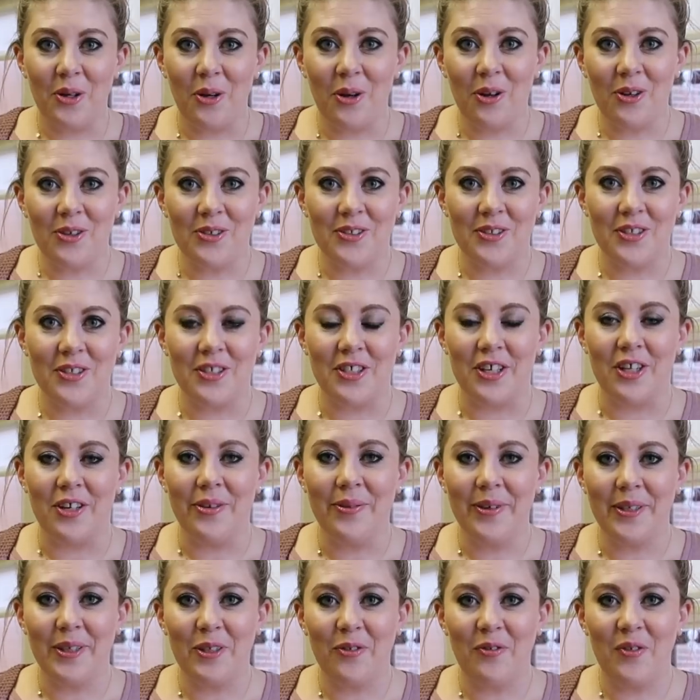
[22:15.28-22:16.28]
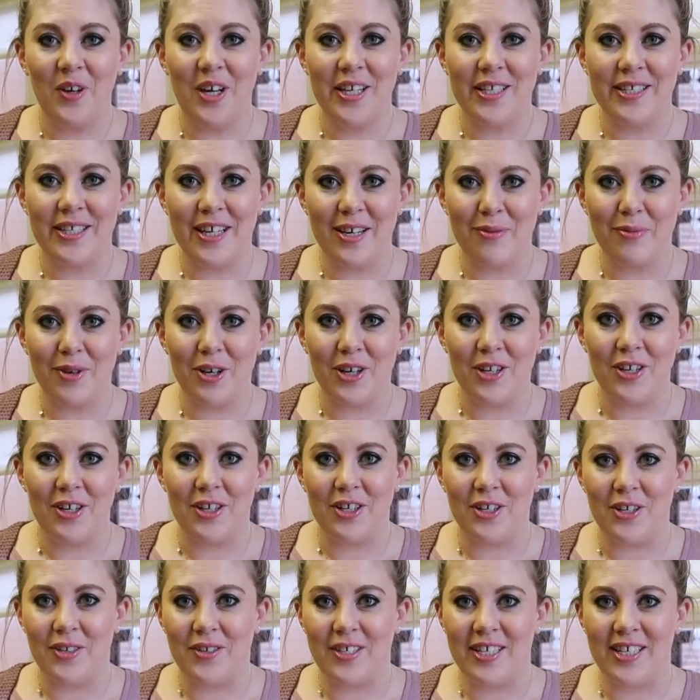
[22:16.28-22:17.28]
So lots to do. And the first thing we're going
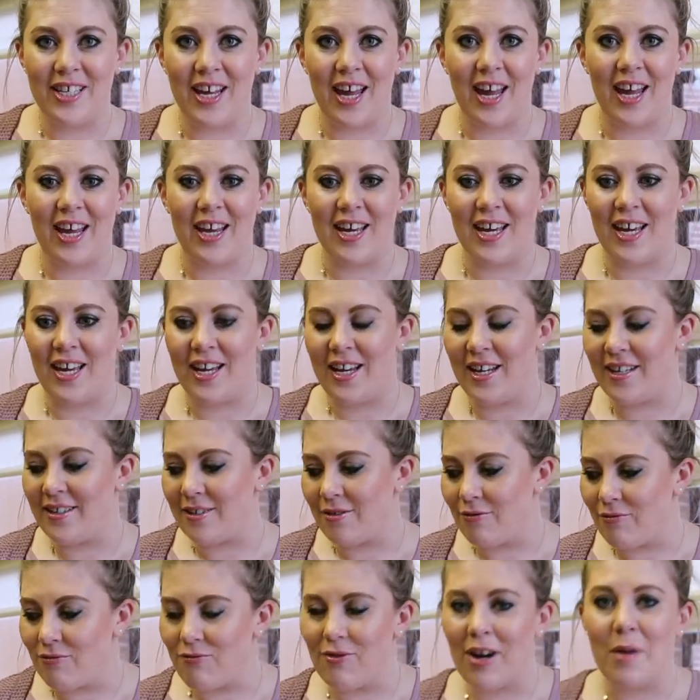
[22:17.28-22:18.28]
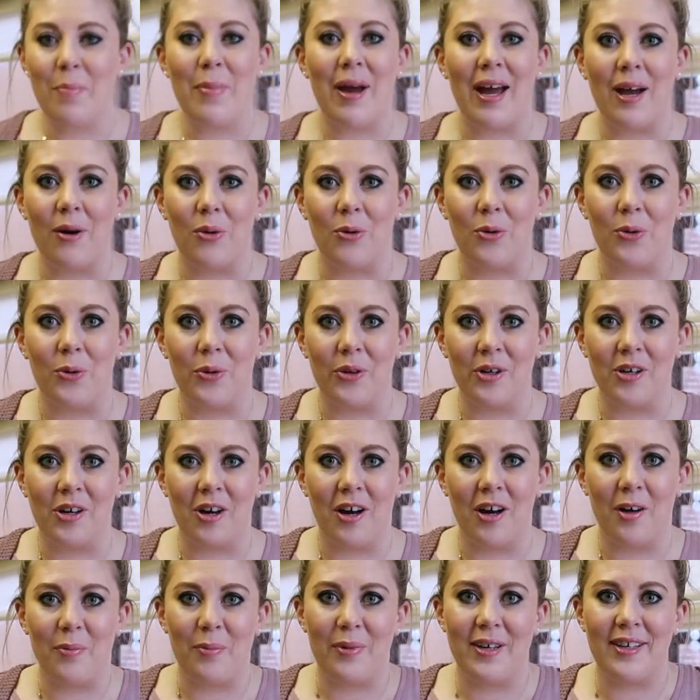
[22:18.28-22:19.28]
to do today is rip out all the
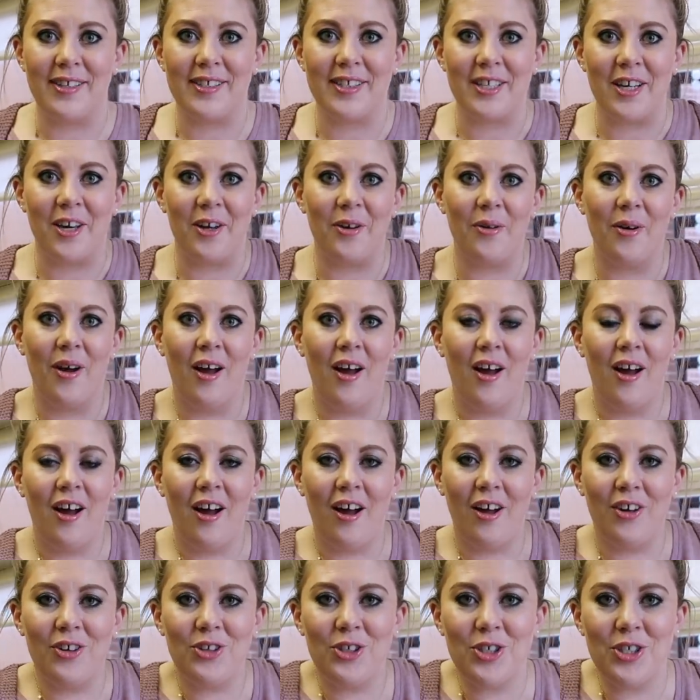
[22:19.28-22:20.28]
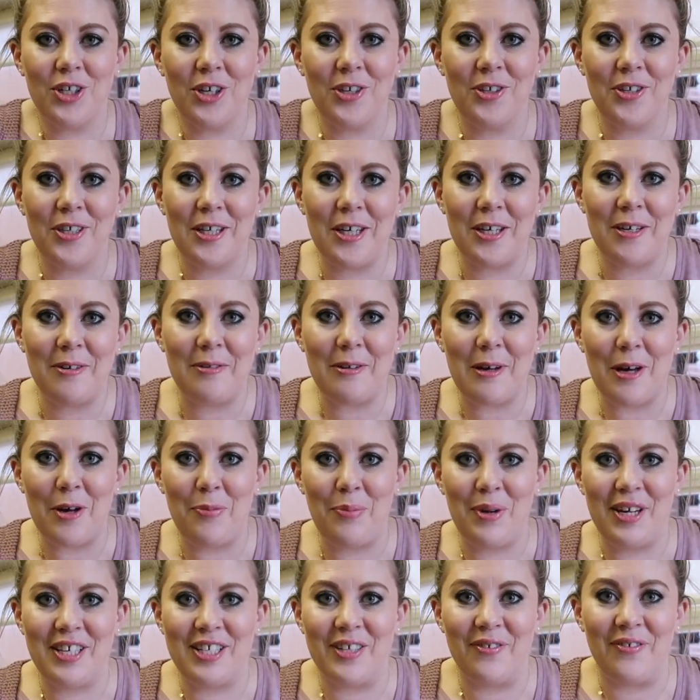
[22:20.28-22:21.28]
carpet. So I'll show you a
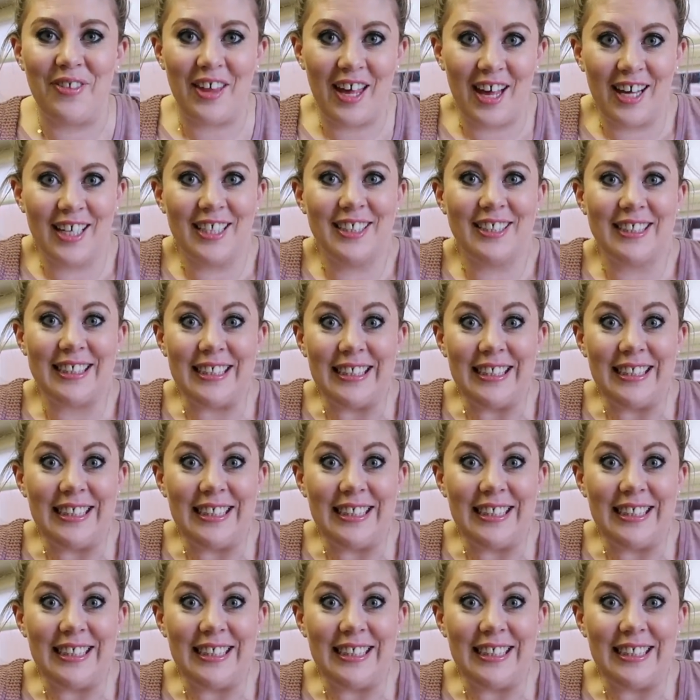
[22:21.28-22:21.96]
bit of that.